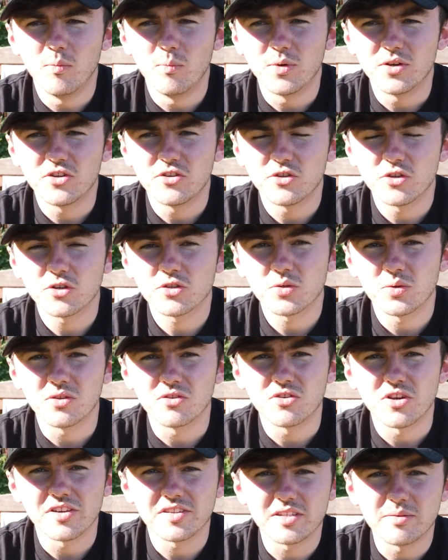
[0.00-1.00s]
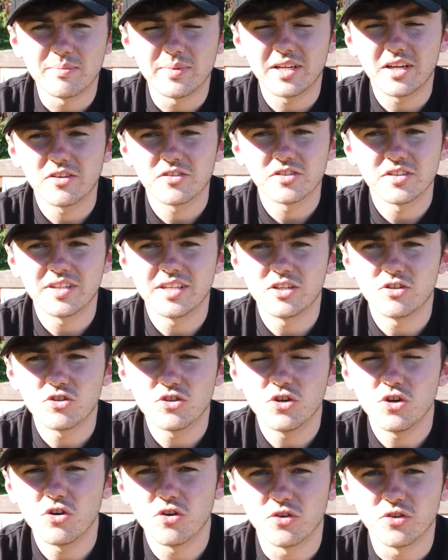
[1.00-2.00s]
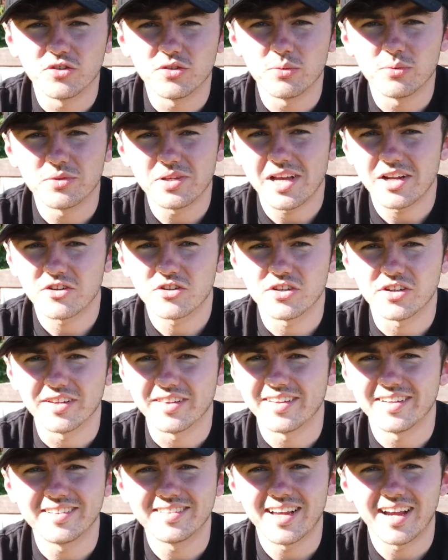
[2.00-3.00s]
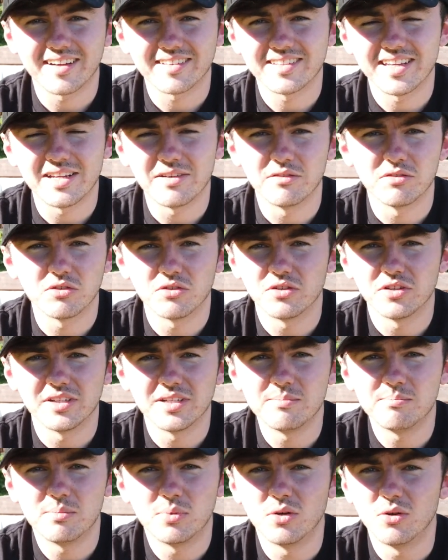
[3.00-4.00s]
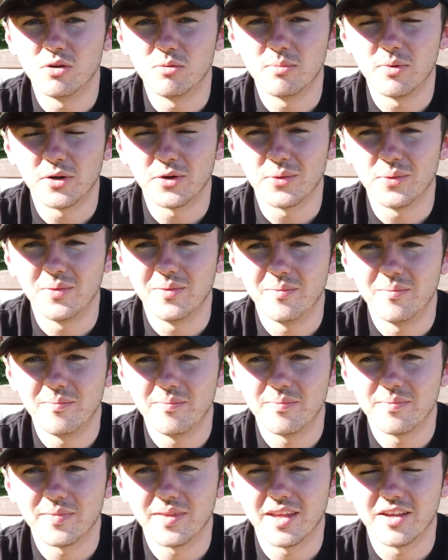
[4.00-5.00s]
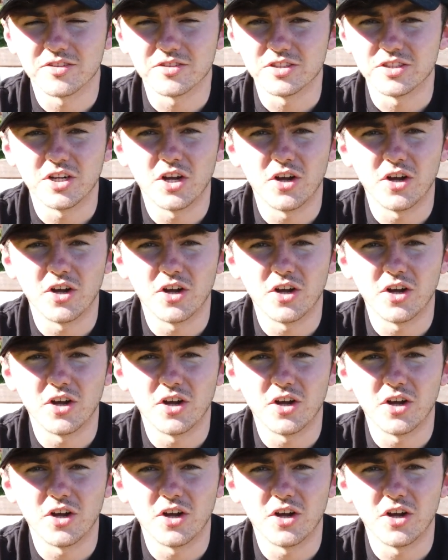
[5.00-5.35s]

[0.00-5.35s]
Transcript: which is also interesting because on the insurance it was actually the exact same for an import model as a